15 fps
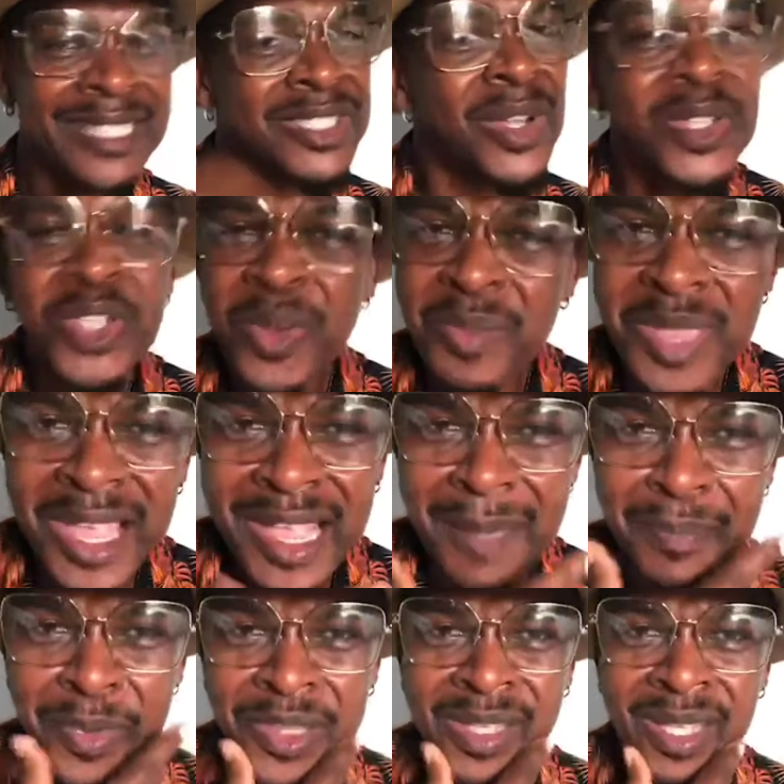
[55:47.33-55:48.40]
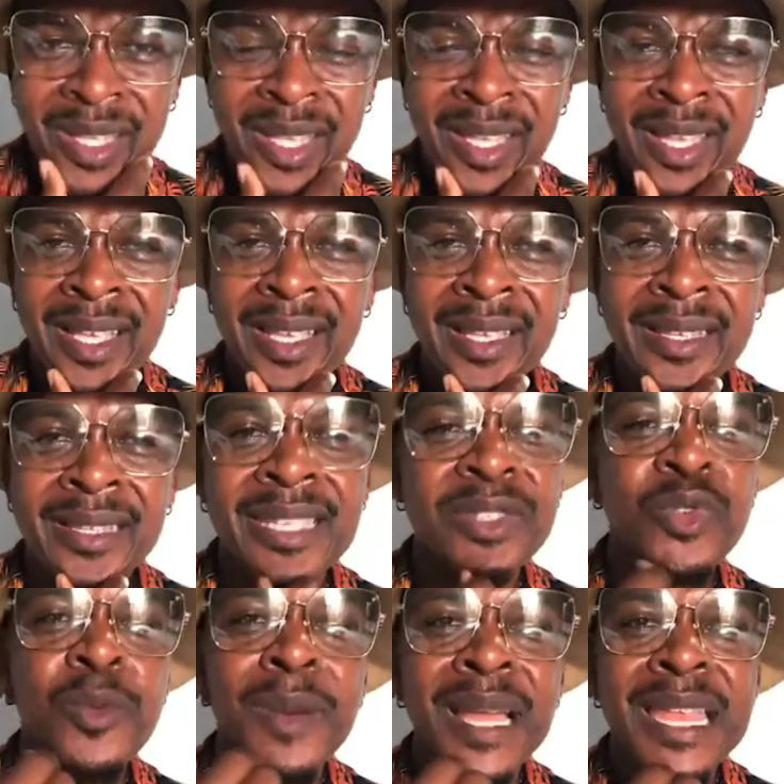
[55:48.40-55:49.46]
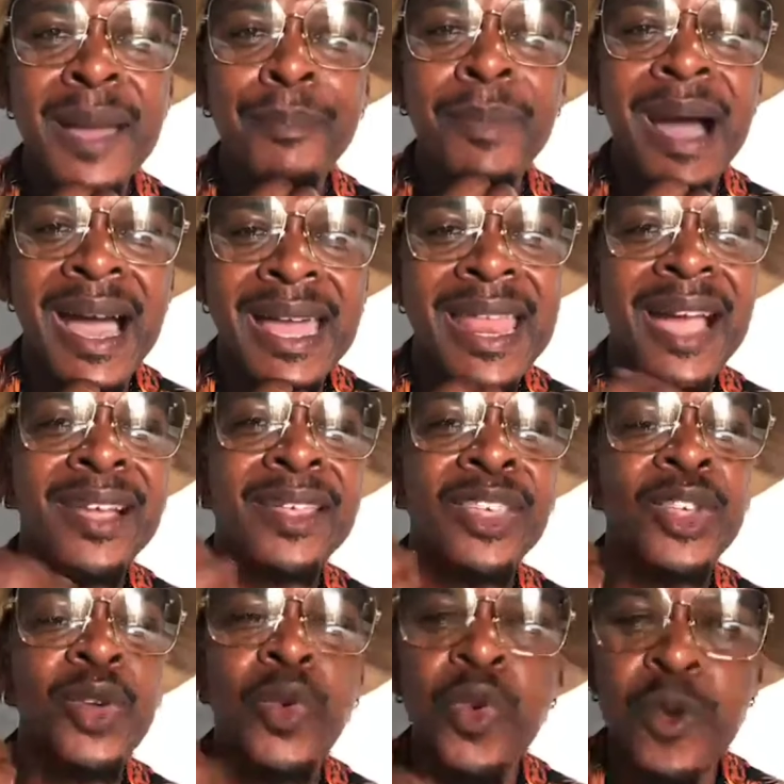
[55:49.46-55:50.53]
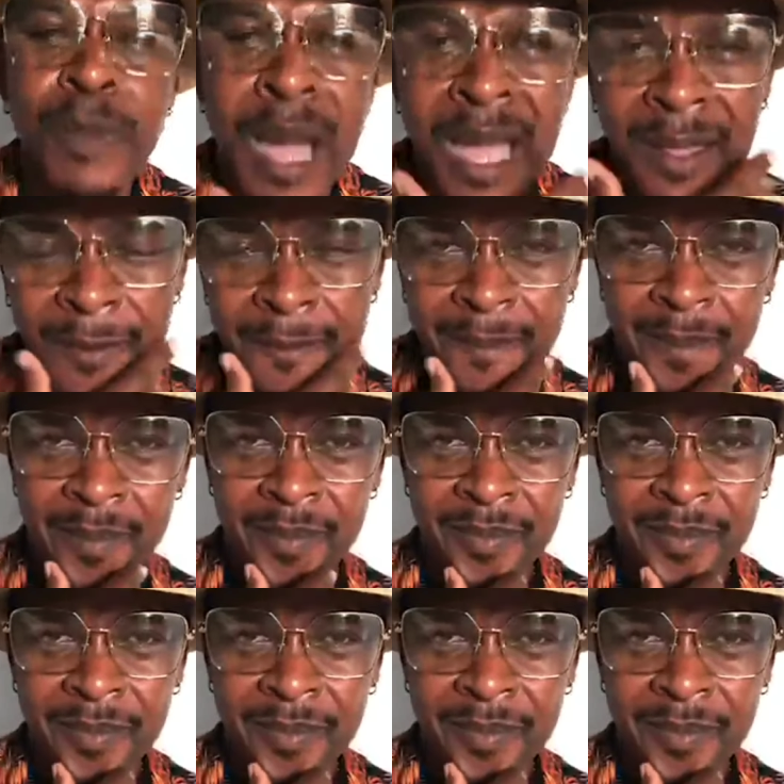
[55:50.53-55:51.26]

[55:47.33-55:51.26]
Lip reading: I saw Jamaica pretty. This woman is born at Cuba.